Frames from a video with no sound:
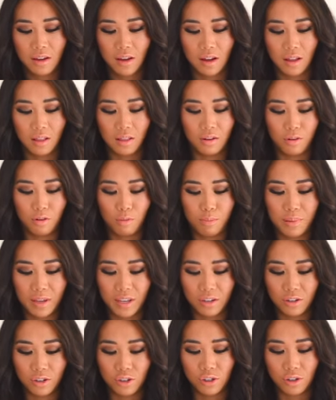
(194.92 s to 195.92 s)
A little
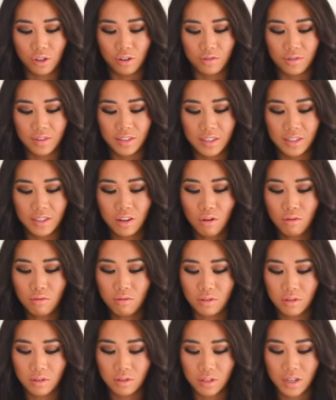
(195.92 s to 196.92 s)
pinch of
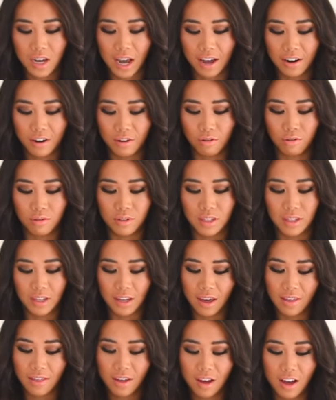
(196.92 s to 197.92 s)
salt to add it all
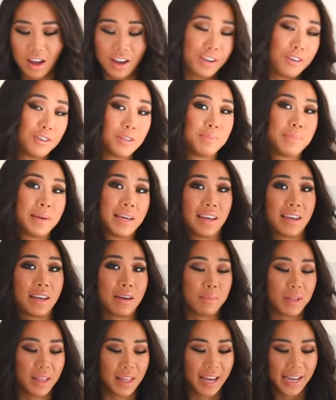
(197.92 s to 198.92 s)
together. I use pink
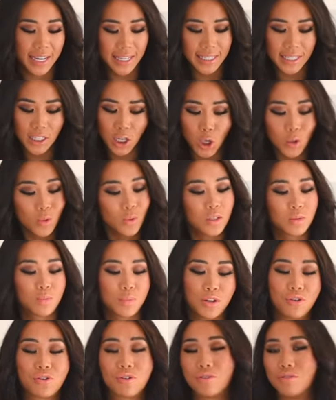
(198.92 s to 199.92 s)
Himalayan salt,
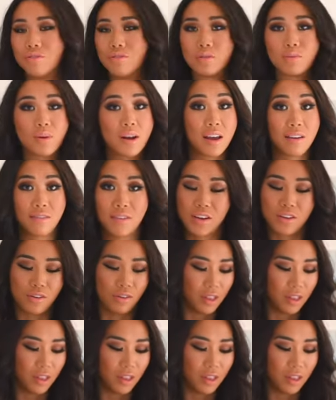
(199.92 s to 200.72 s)
but you can use whatever you